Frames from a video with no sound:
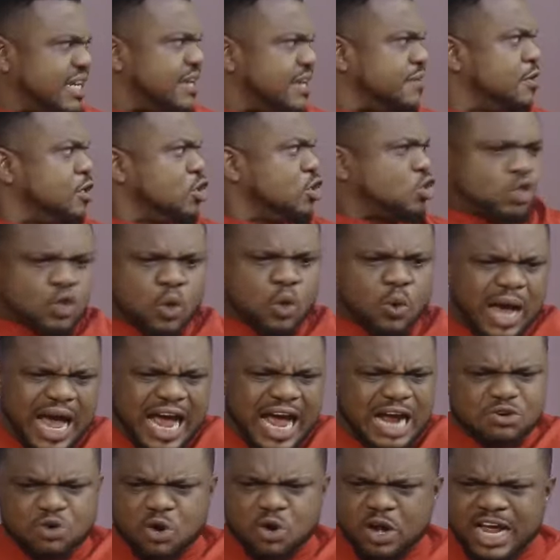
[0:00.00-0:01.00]
today. So
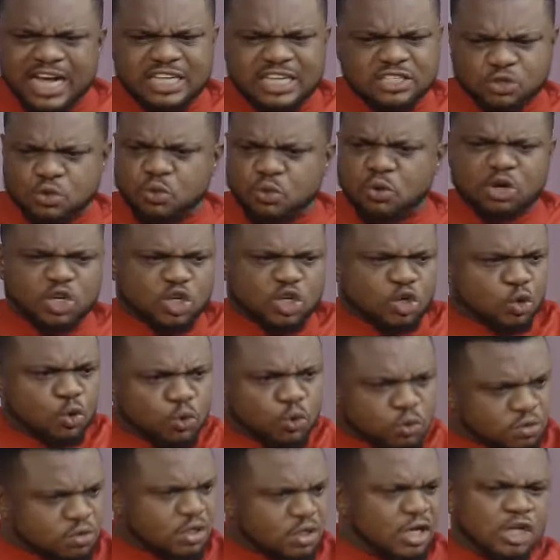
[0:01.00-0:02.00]
arrogant, so
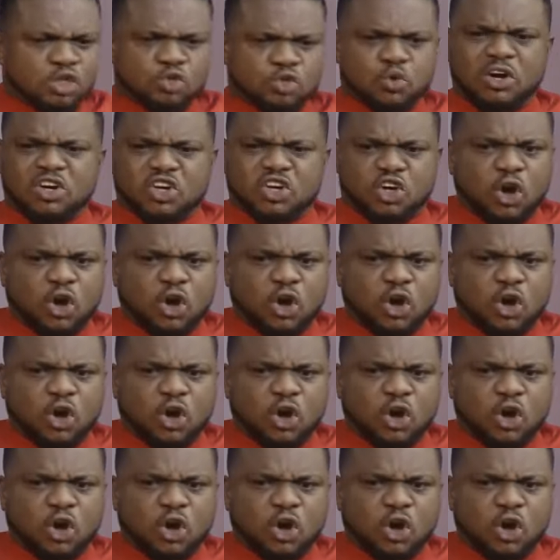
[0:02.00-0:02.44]
uncouth, so